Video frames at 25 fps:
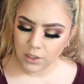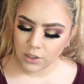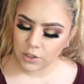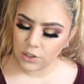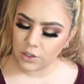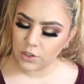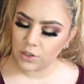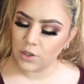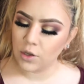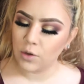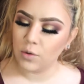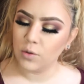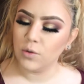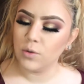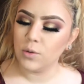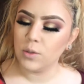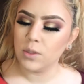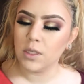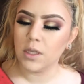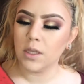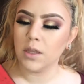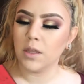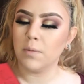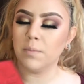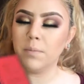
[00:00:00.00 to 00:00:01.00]
So
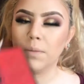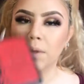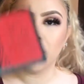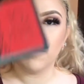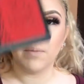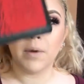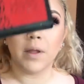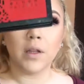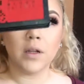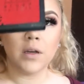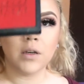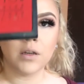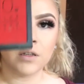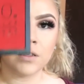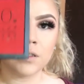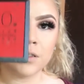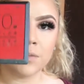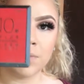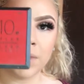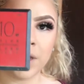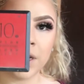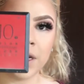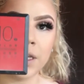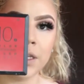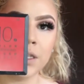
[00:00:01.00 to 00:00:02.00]
using the B Bella
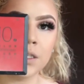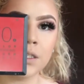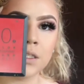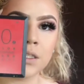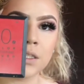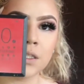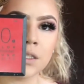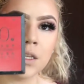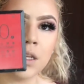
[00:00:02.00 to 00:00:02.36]
Cosmetics